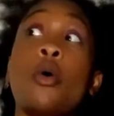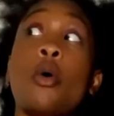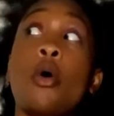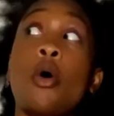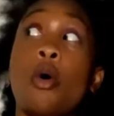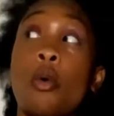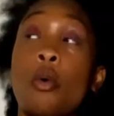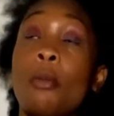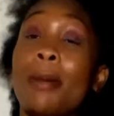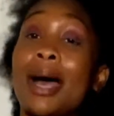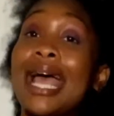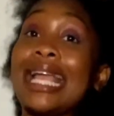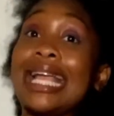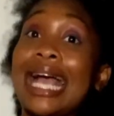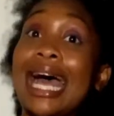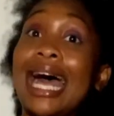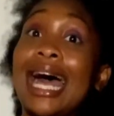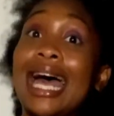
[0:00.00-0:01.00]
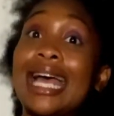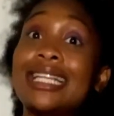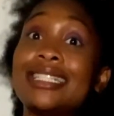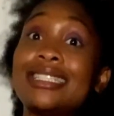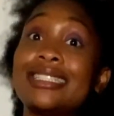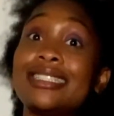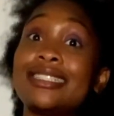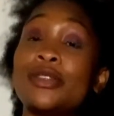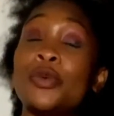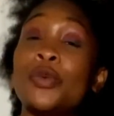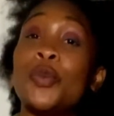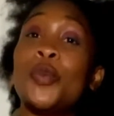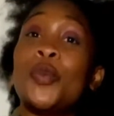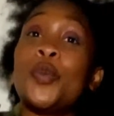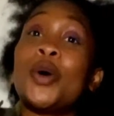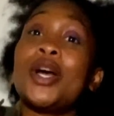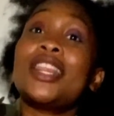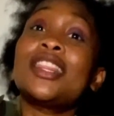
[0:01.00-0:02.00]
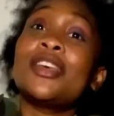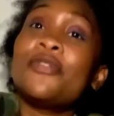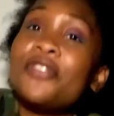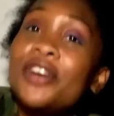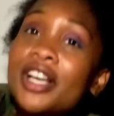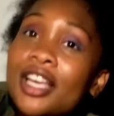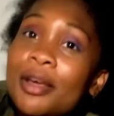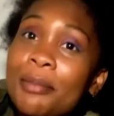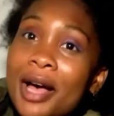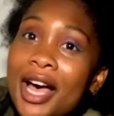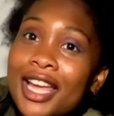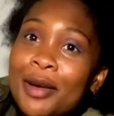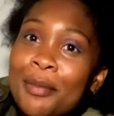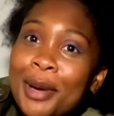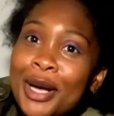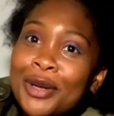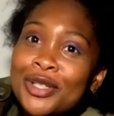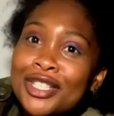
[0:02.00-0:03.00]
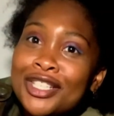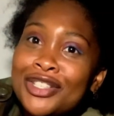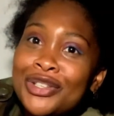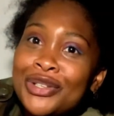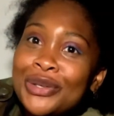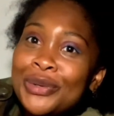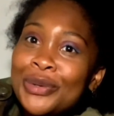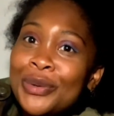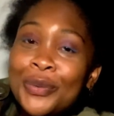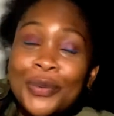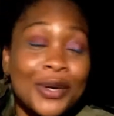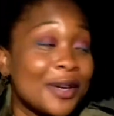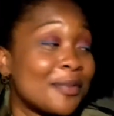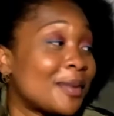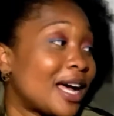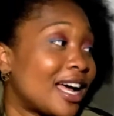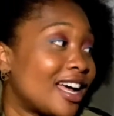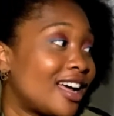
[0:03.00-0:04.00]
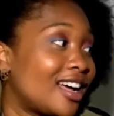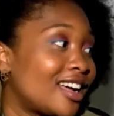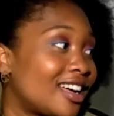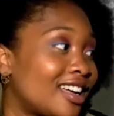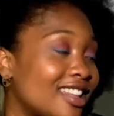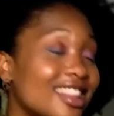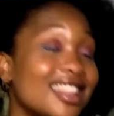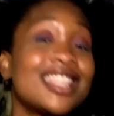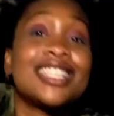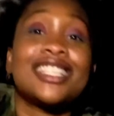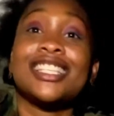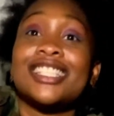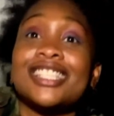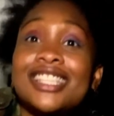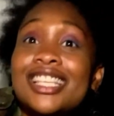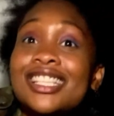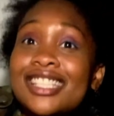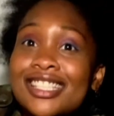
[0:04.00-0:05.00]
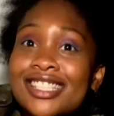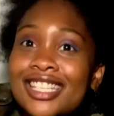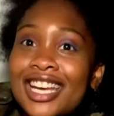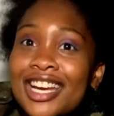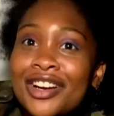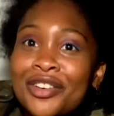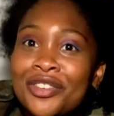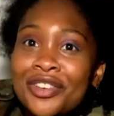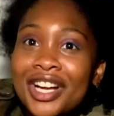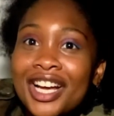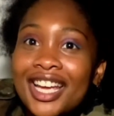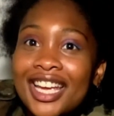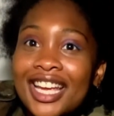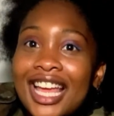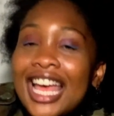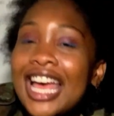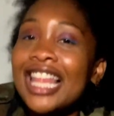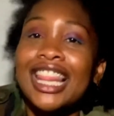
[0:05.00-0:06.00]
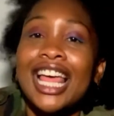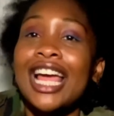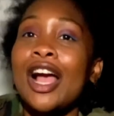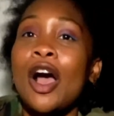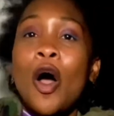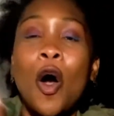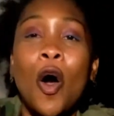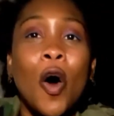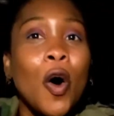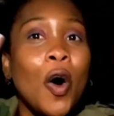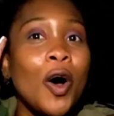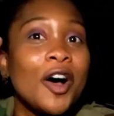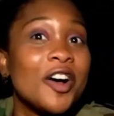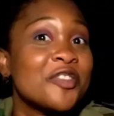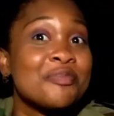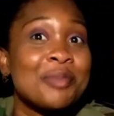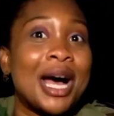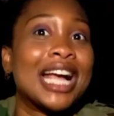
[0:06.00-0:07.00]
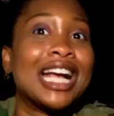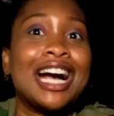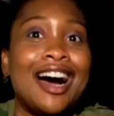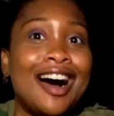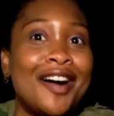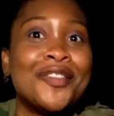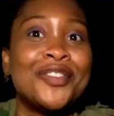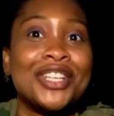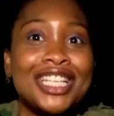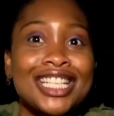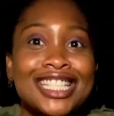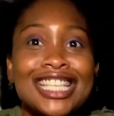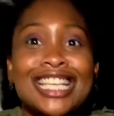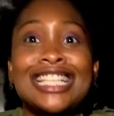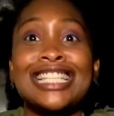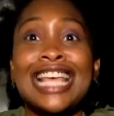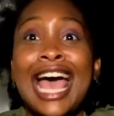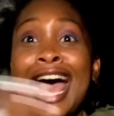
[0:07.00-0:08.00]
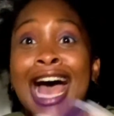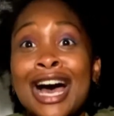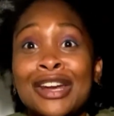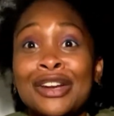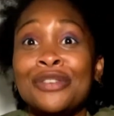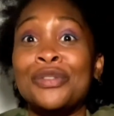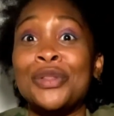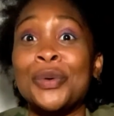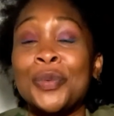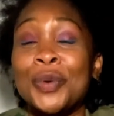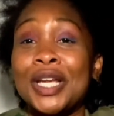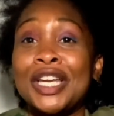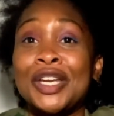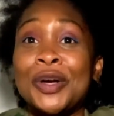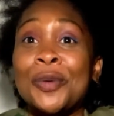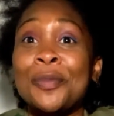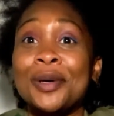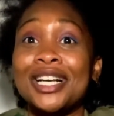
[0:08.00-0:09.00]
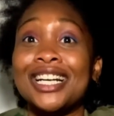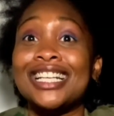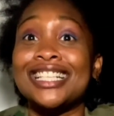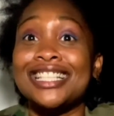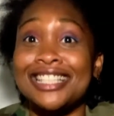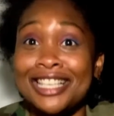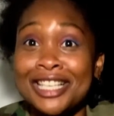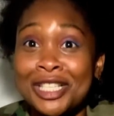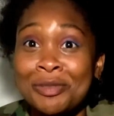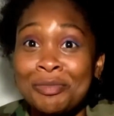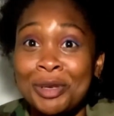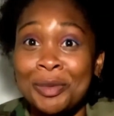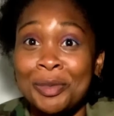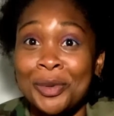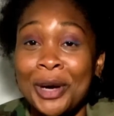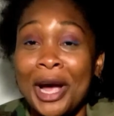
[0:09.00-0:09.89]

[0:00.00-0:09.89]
Oh my God. What the fuck am I about to do? What am I? This is terrifying. Like, all of my confidence is out of the window because these people